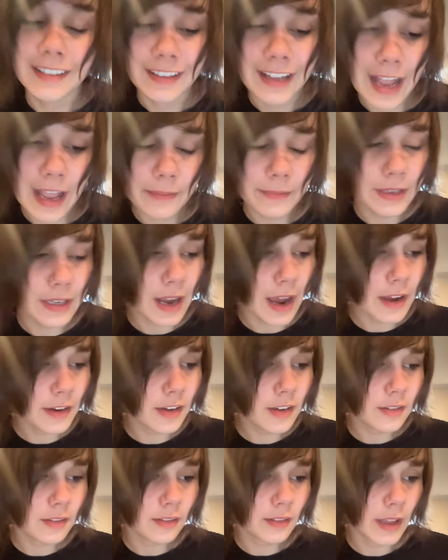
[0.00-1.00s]
I mean, I
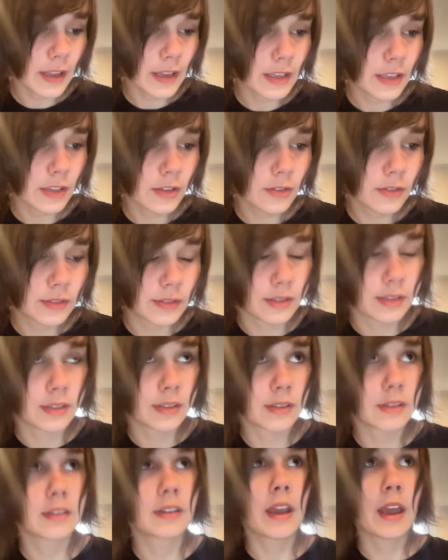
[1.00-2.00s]
don't like using
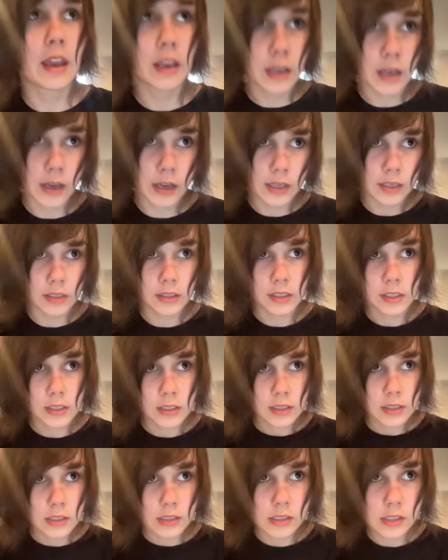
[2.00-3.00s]
AI
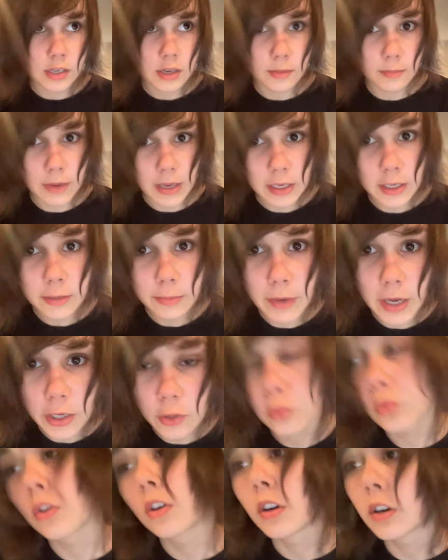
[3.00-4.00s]
to make my
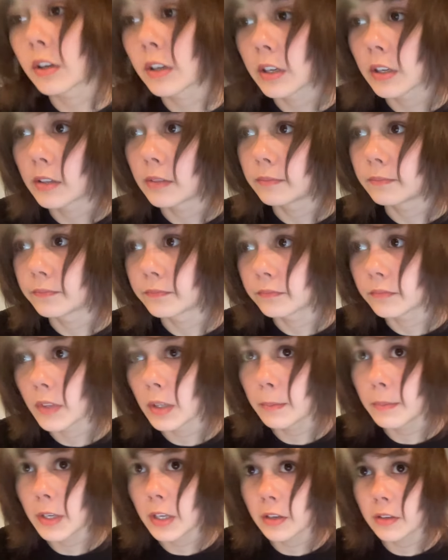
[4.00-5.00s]
work
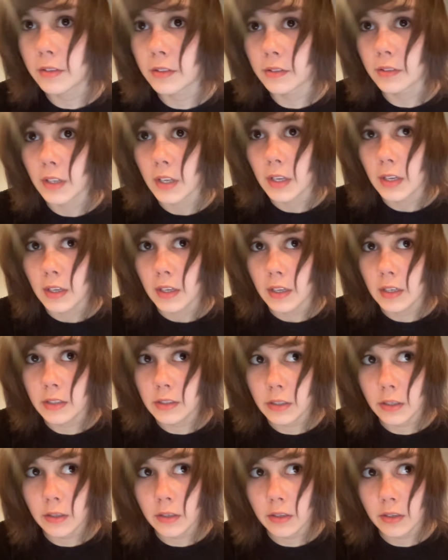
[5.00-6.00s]
because it
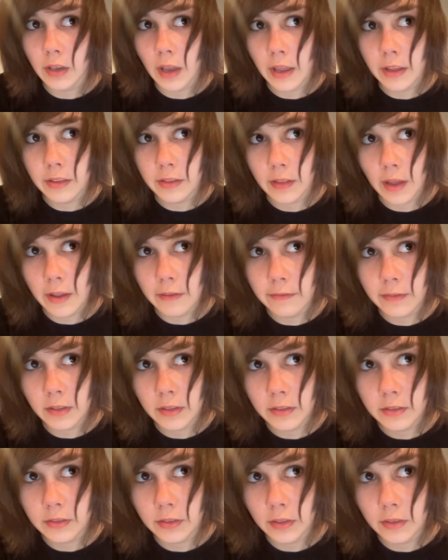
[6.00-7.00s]
take I I
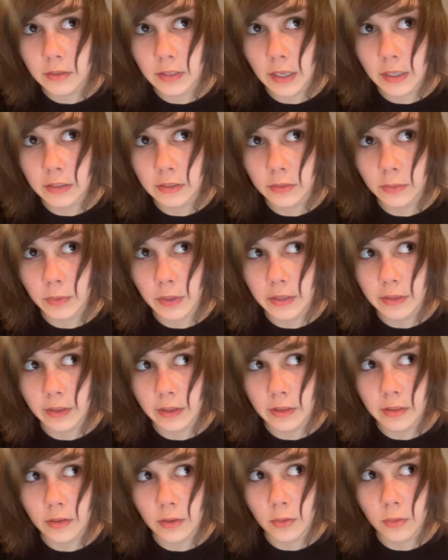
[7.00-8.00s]
feel as though it takes away
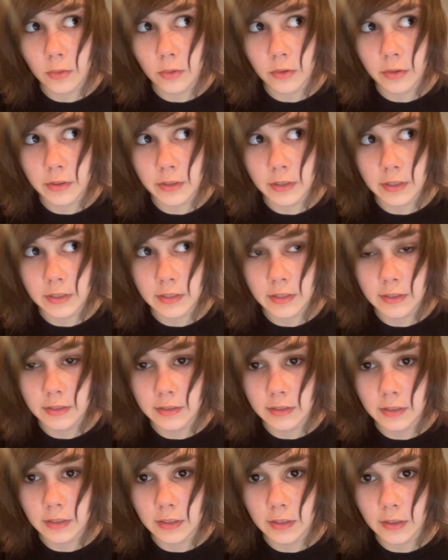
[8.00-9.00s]
like the
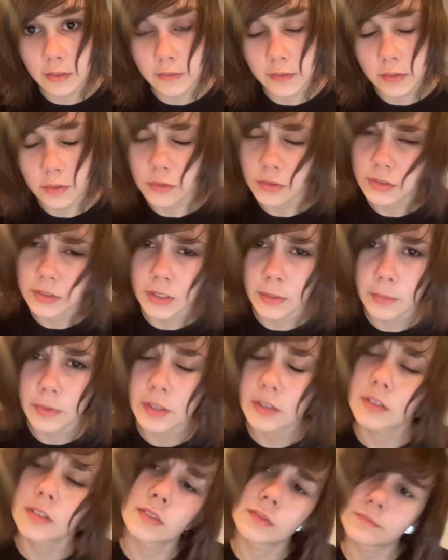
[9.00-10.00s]
authenticity of it or
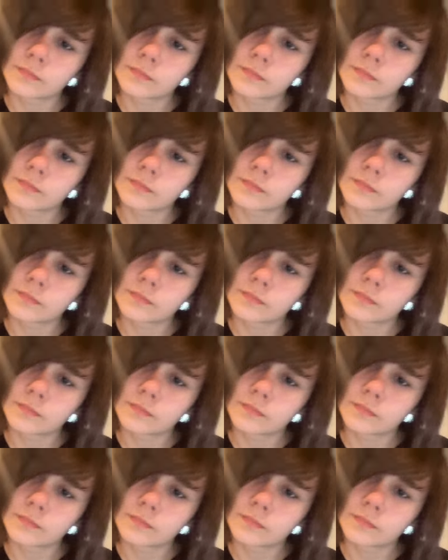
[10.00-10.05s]
something